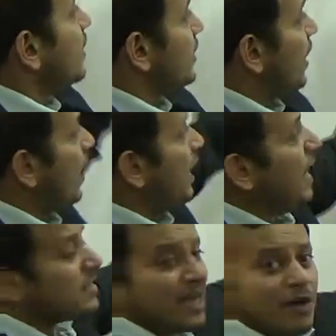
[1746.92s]
The
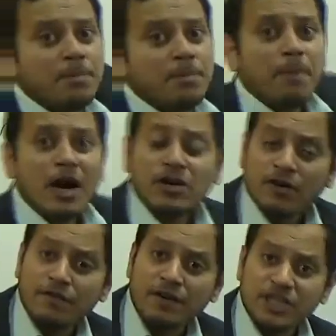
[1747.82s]
Alaska was a part
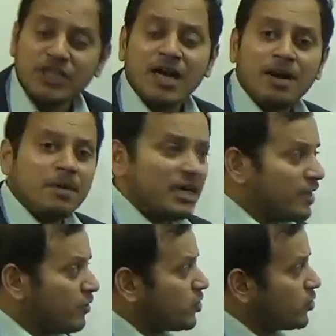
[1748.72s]
of Russia, but
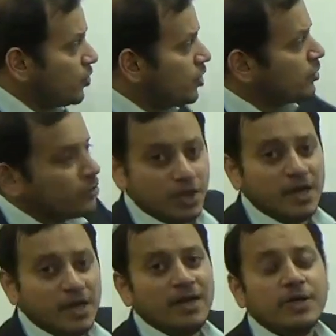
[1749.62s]
it was sold to
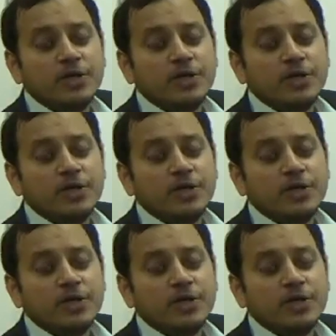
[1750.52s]
the